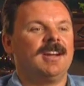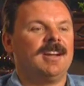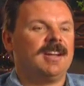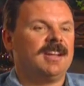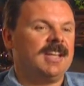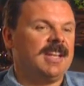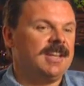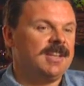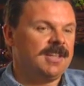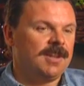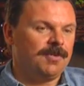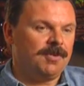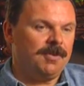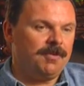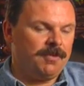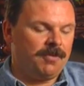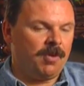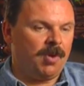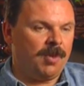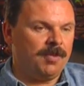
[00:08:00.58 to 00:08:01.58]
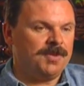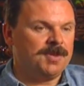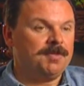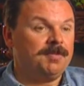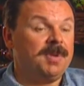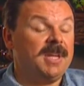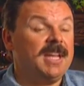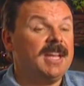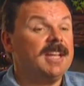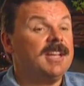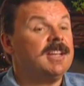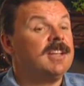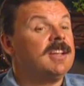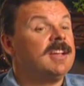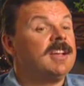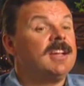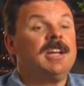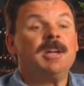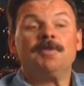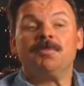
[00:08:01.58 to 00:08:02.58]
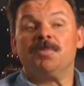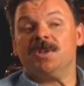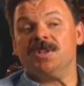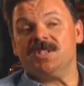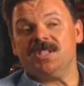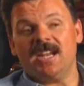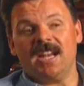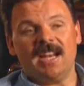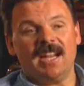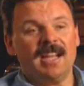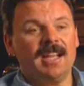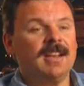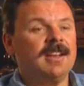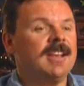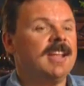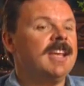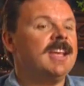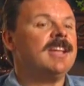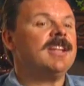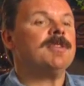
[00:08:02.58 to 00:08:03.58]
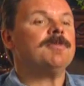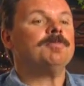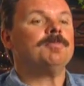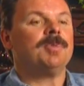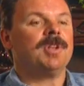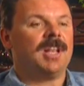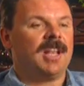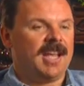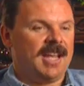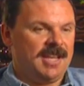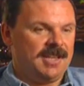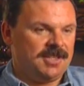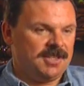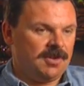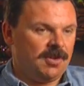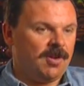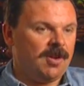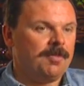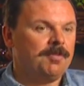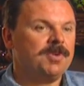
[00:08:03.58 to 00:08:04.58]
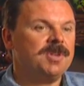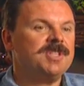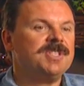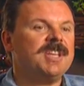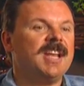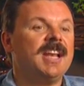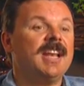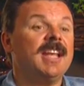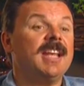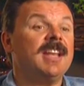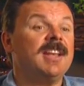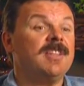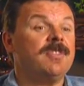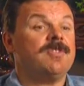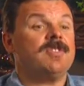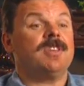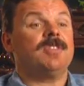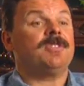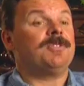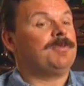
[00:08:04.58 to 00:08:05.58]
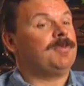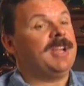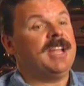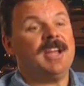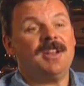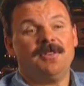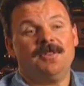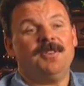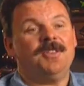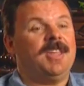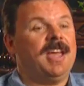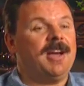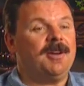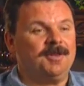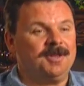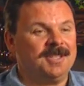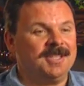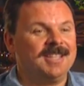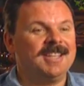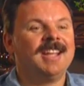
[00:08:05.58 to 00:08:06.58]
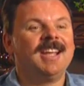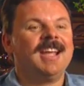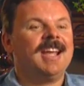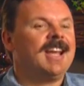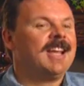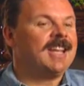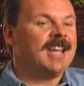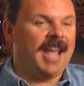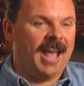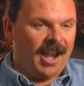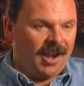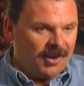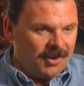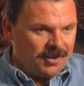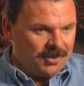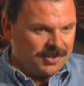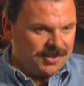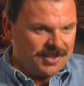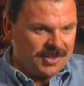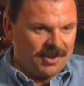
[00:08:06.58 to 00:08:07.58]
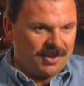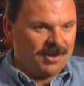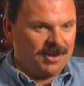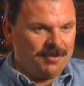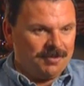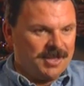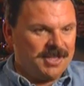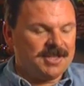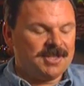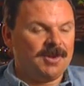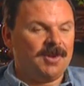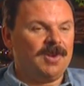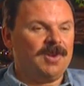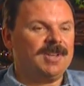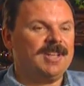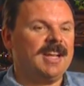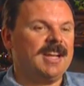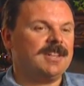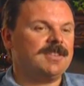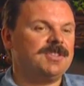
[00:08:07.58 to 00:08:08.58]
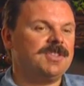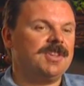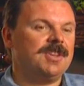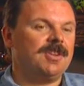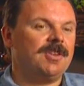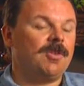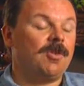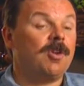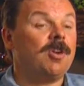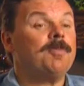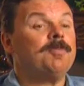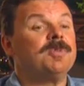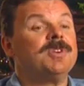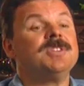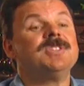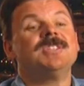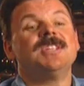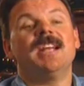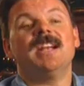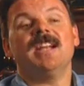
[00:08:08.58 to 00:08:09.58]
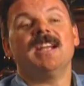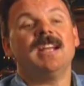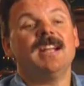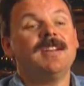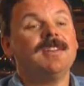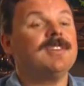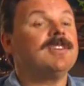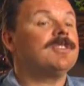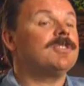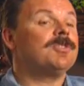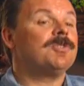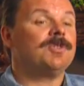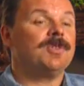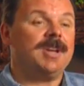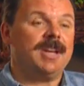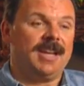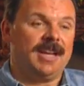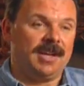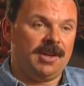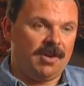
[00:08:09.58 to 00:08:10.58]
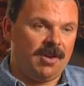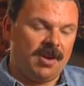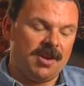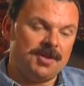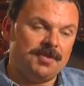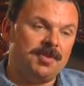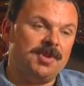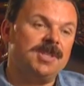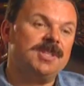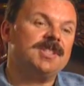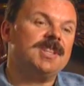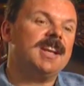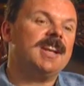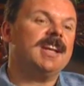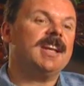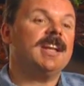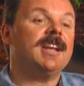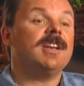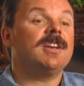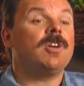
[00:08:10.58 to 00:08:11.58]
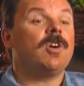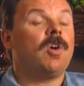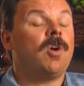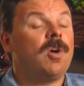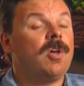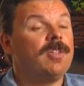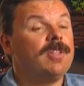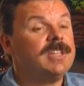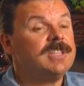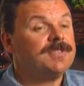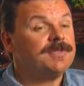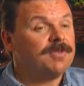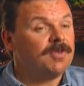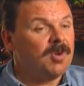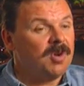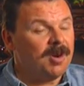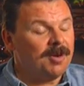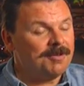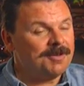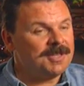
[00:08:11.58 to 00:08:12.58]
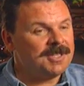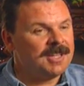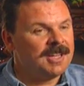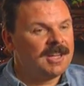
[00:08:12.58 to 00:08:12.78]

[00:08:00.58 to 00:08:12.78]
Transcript: in different forms, be it presenting it in plates, or presenting it in the 300,000 calendars that are going to be sold next year, or presenting it in greeting cards, presenting it in all these forms,